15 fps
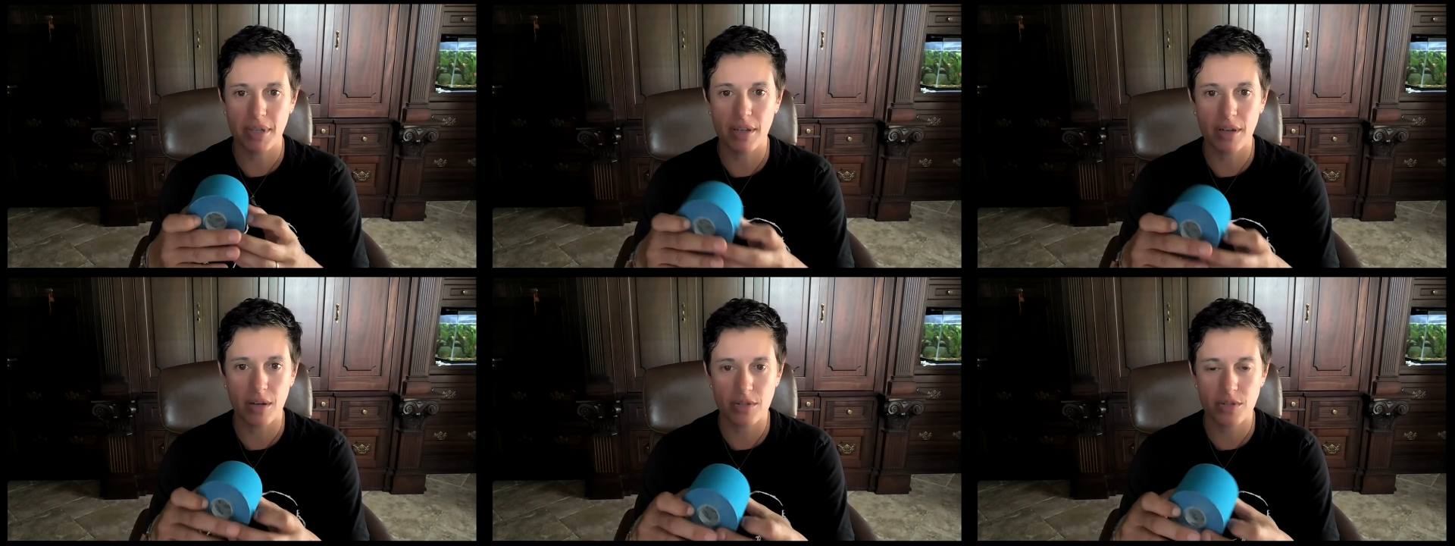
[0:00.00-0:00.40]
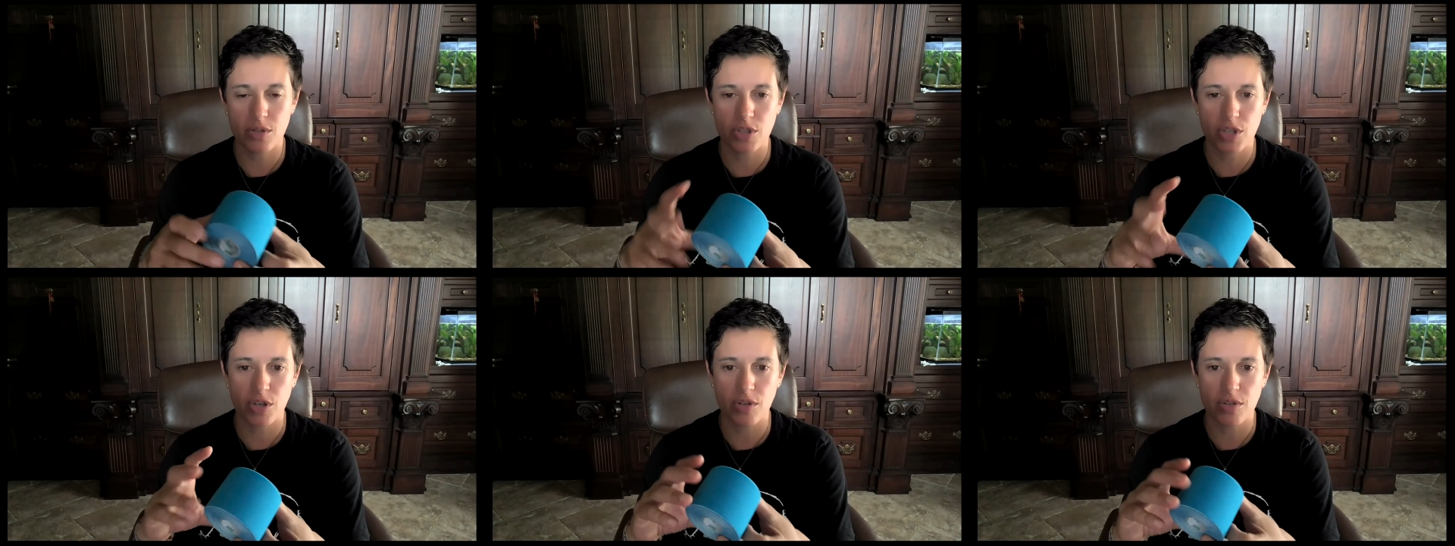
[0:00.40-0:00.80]
and also
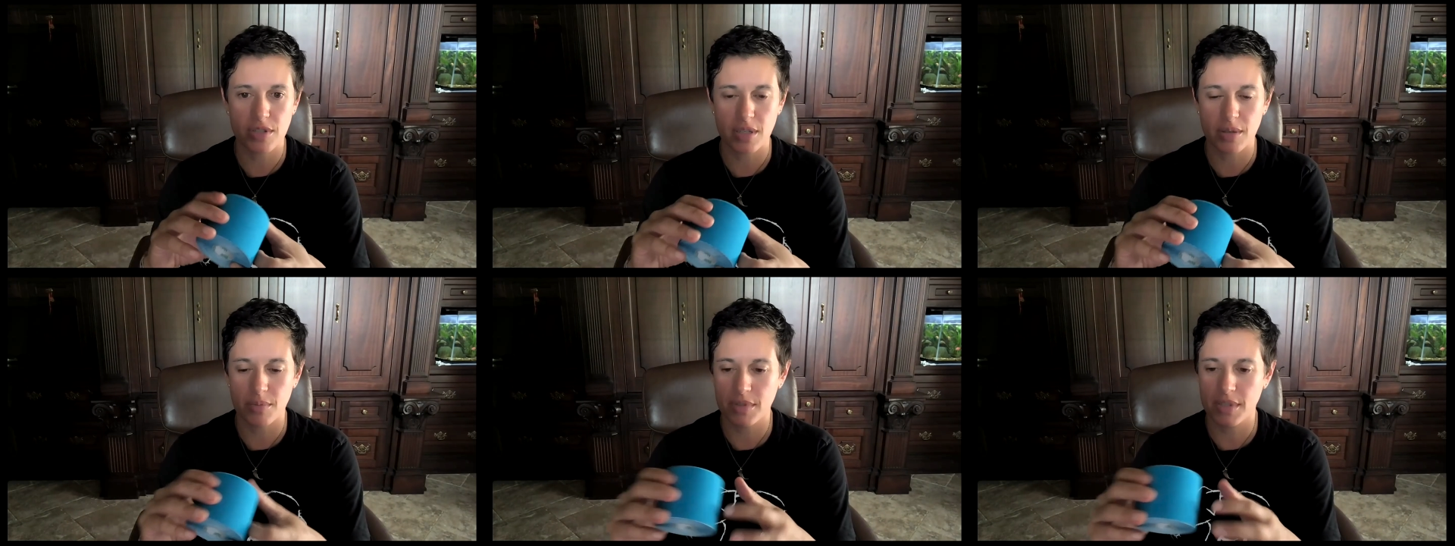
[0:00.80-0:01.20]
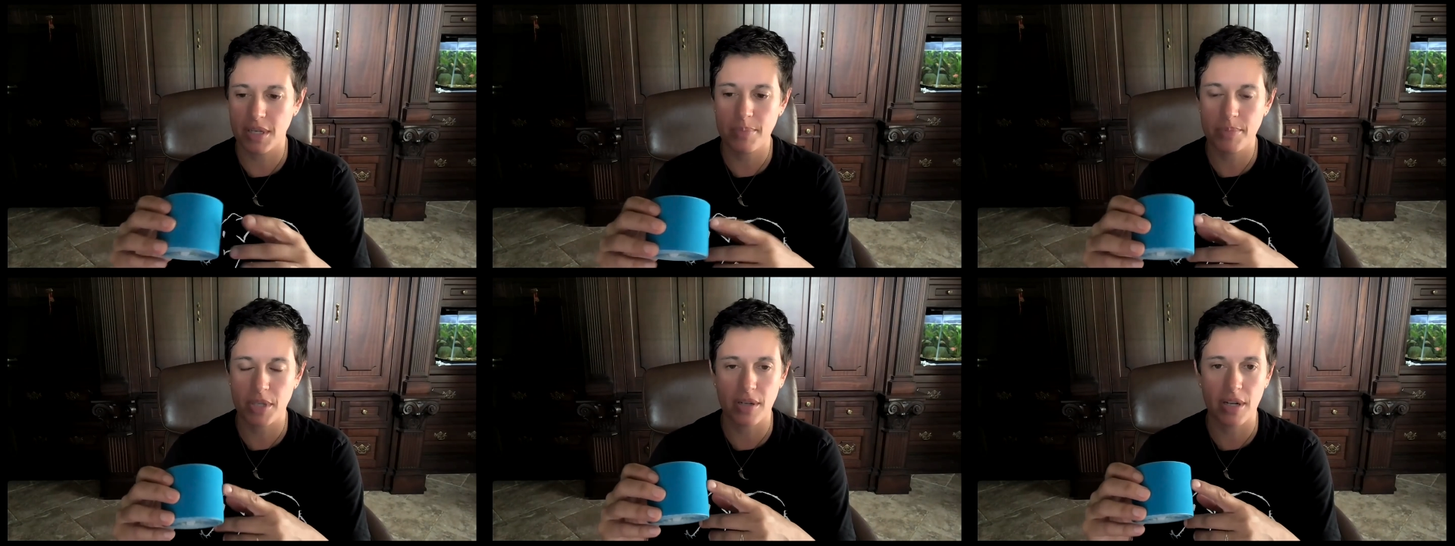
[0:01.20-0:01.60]
show you some
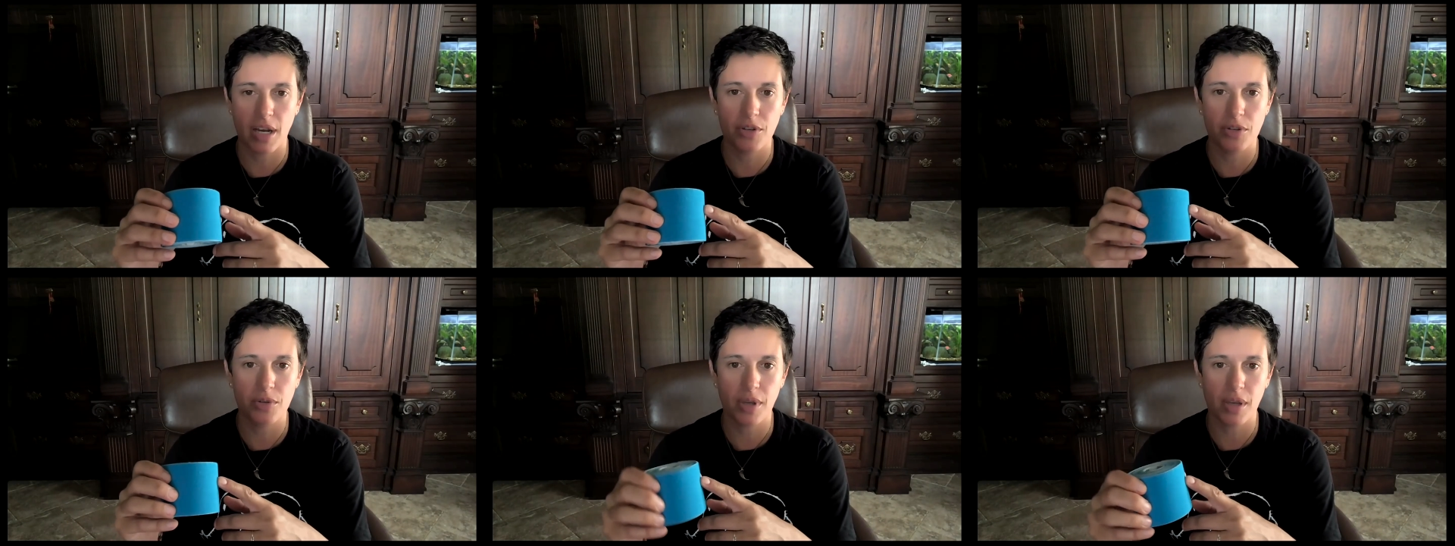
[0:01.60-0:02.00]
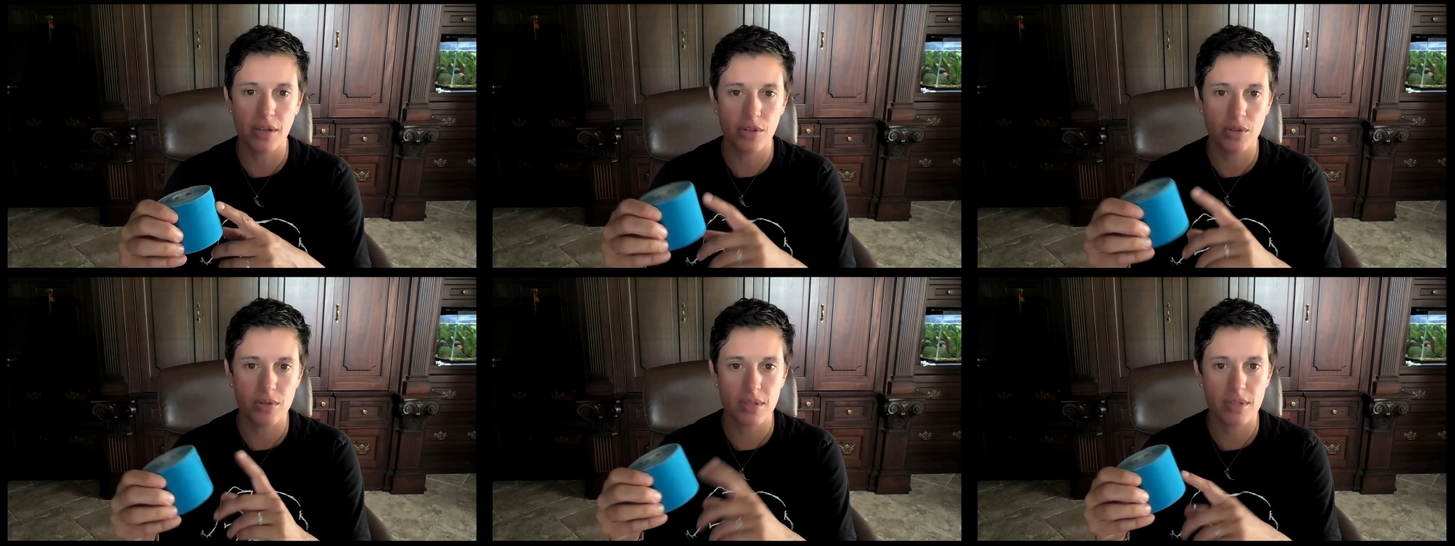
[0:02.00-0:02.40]
tips on how you can
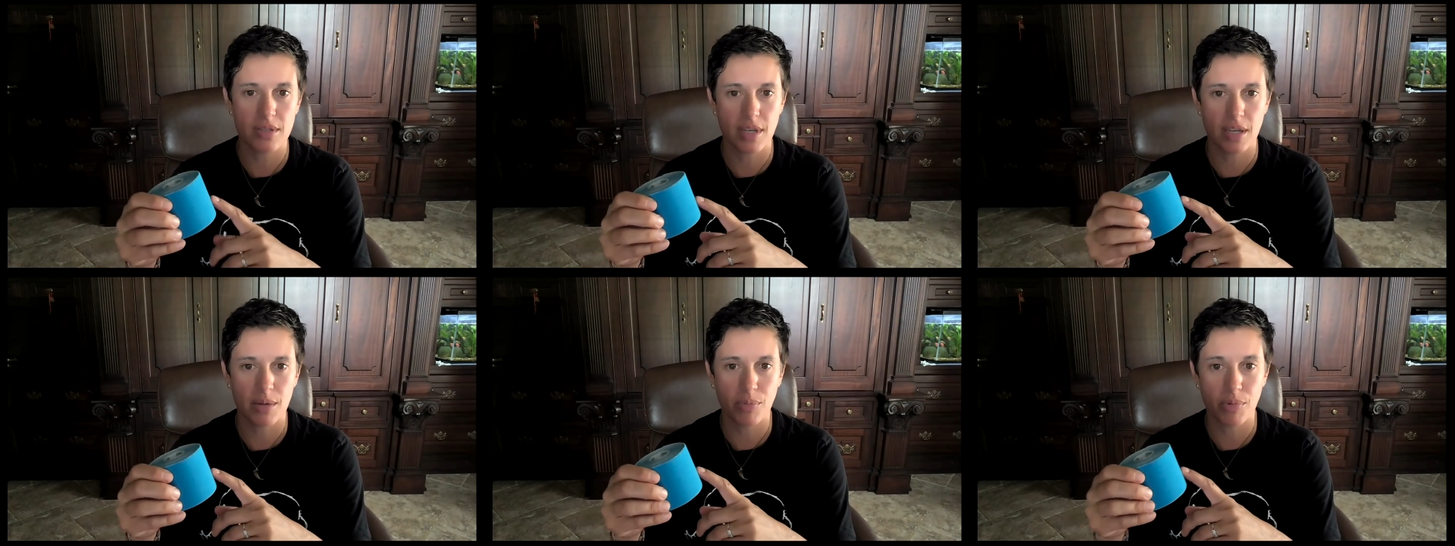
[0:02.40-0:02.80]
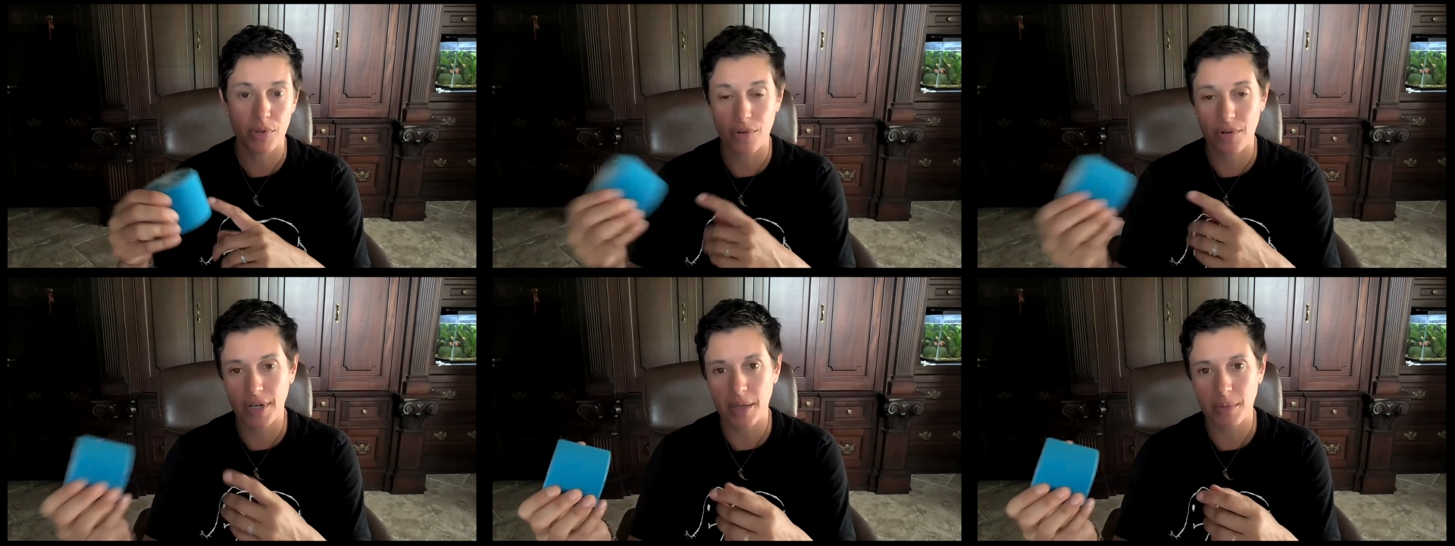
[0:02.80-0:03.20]
use this tape with
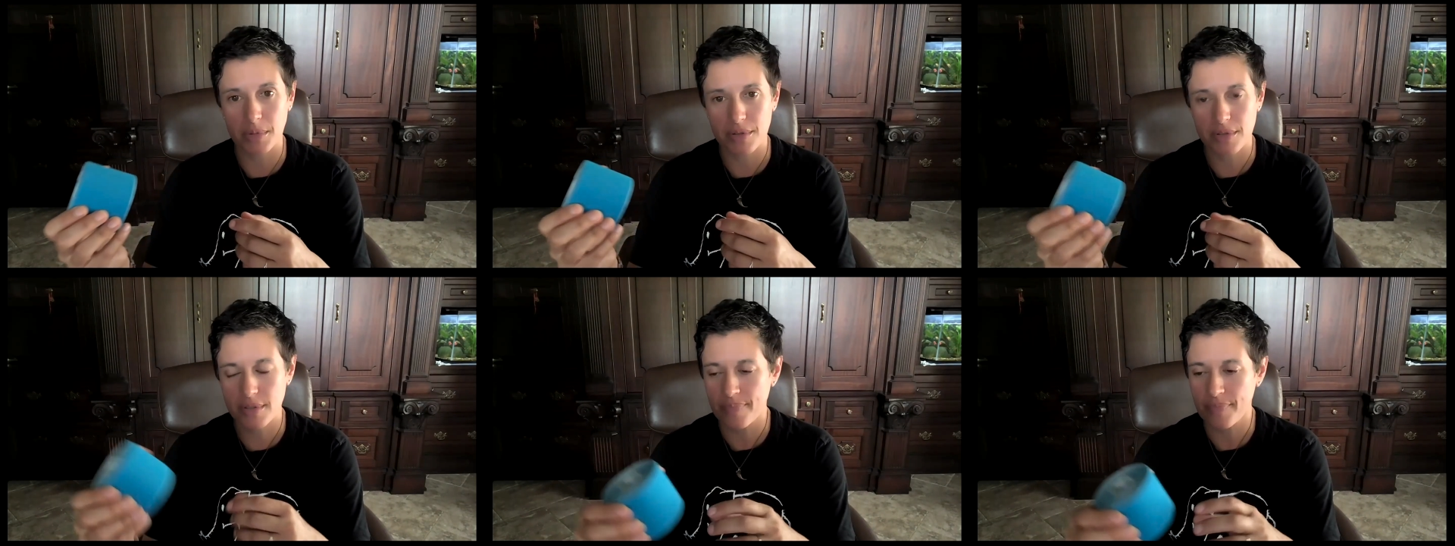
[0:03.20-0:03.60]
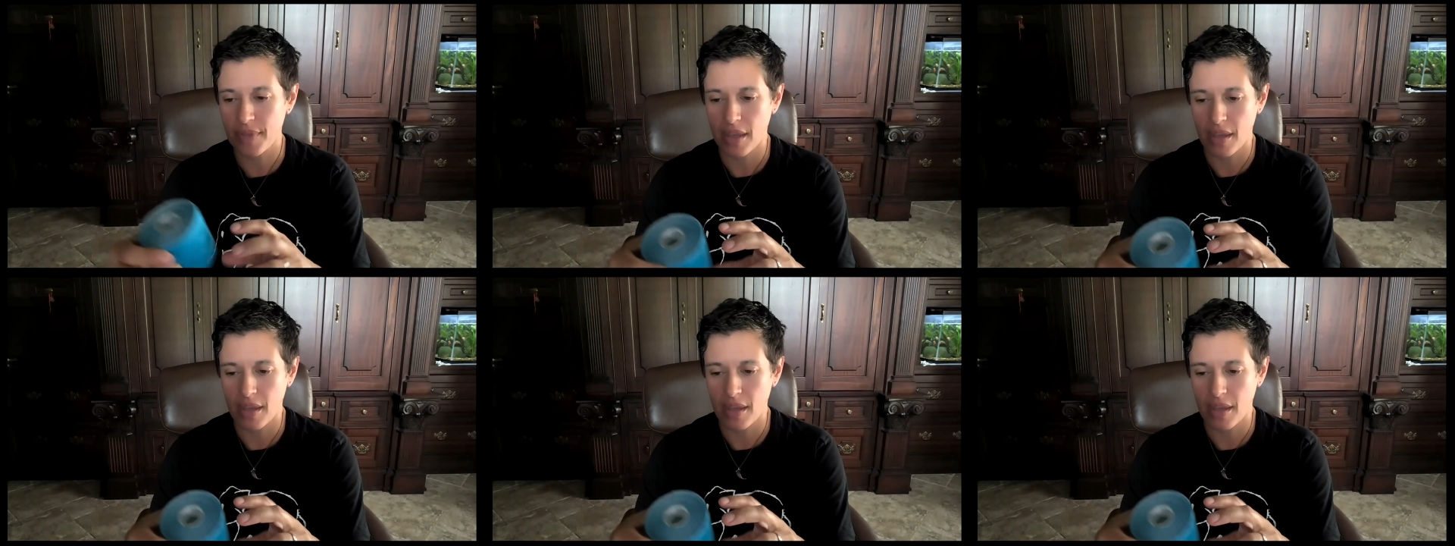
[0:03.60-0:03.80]
your animals.